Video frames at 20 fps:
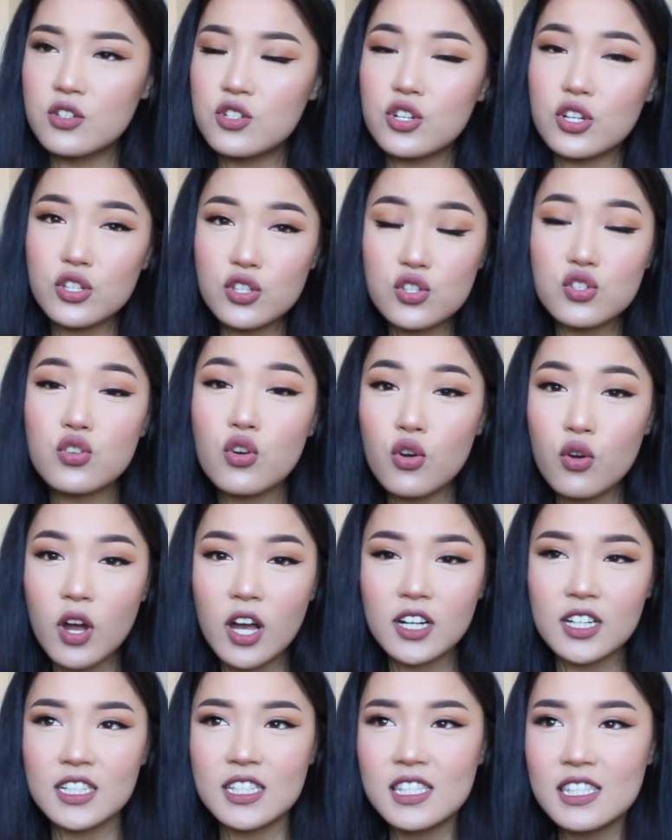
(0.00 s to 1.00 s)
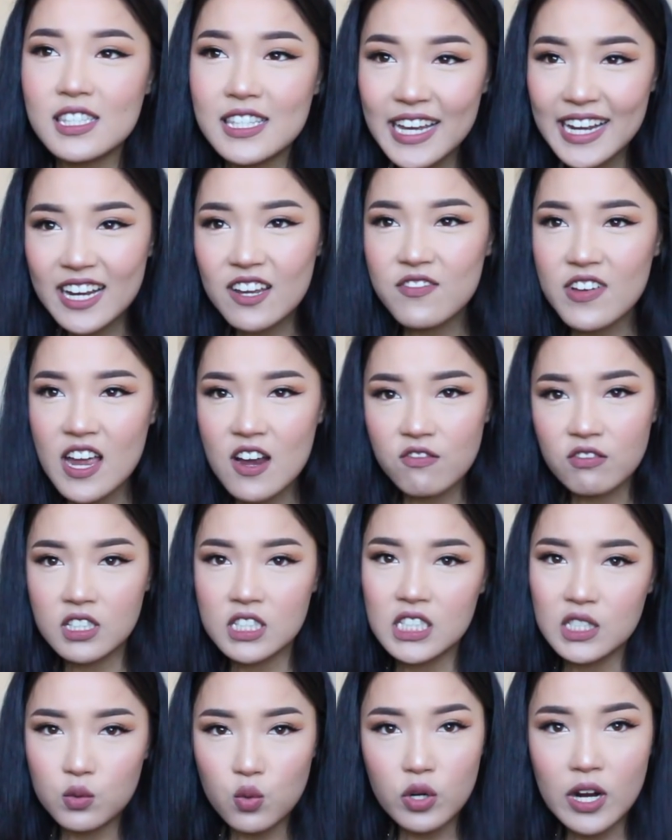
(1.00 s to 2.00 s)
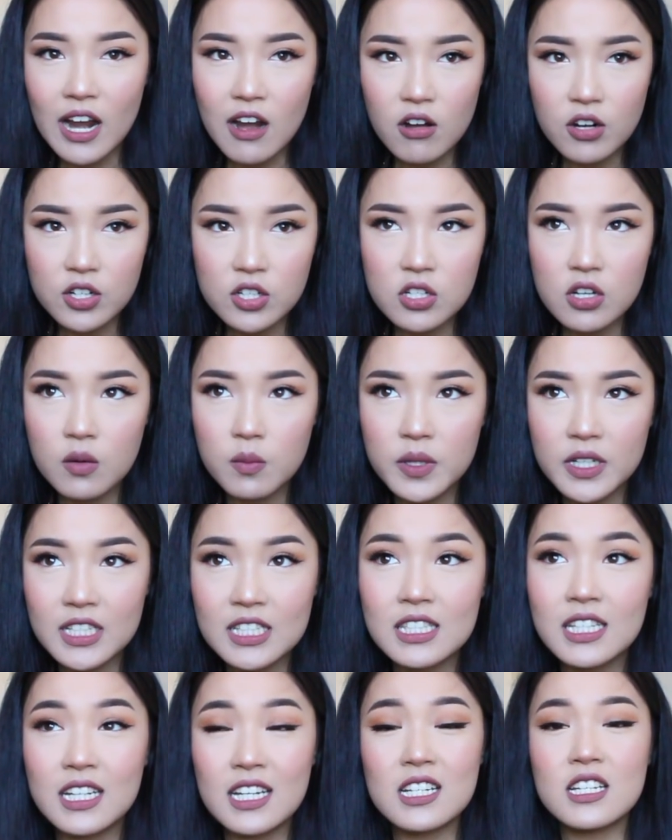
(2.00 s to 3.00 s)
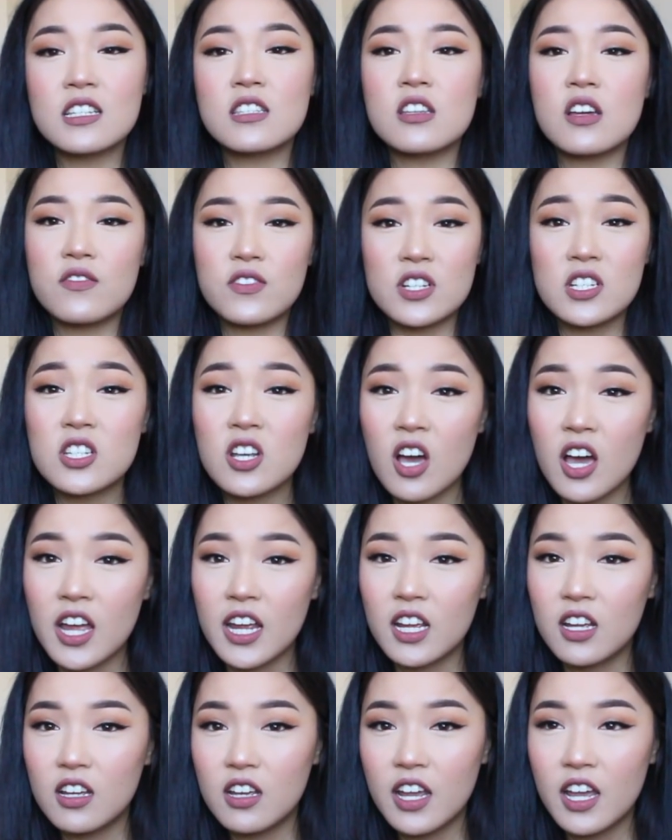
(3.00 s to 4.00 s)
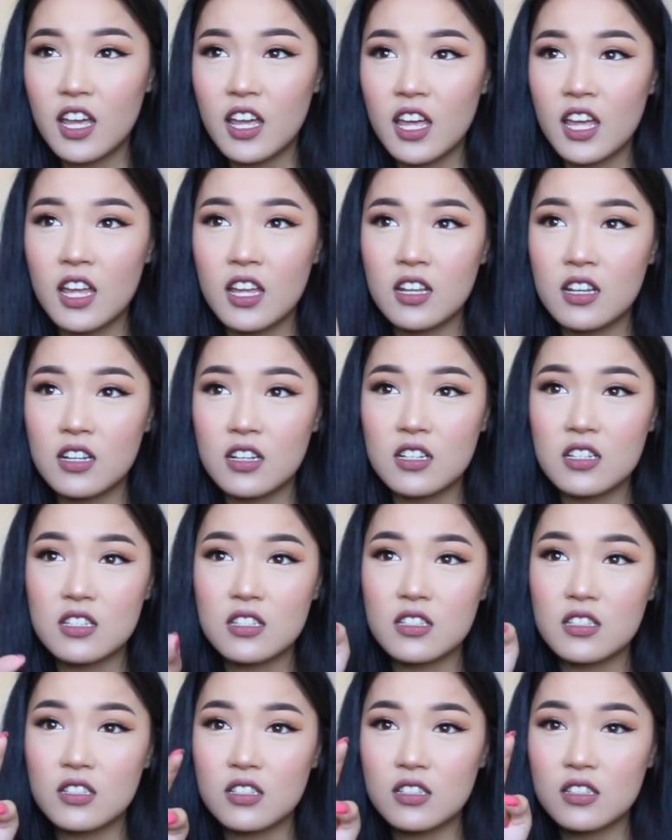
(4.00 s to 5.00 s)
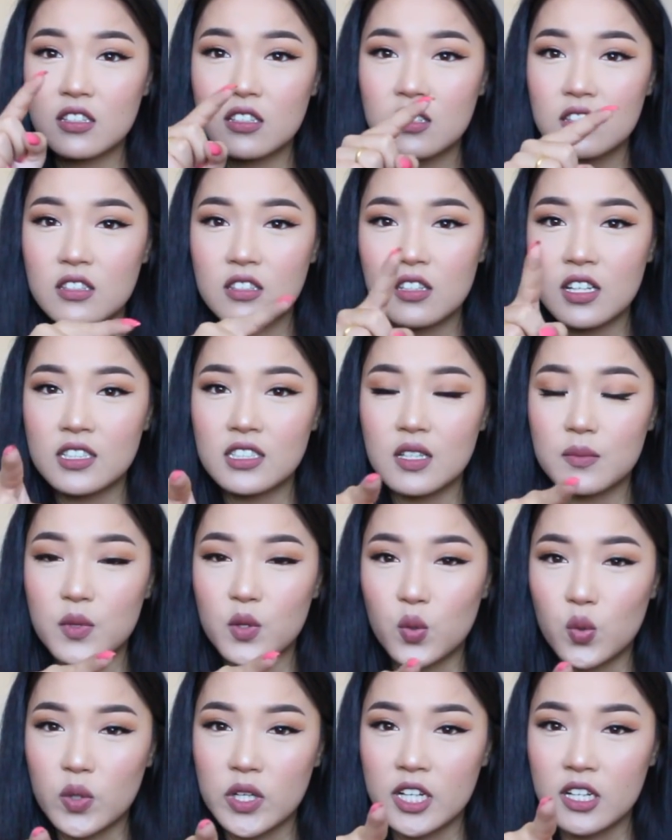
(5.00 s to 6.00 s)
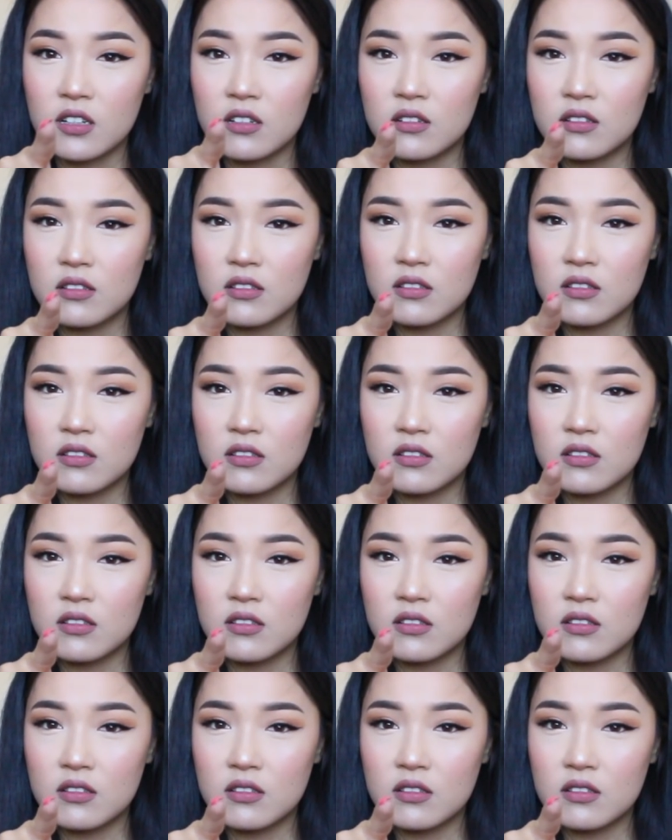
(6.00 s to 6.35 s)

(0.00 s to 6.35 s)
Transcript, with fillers: just so I could save every single character because they didn't deserve to die and except the queen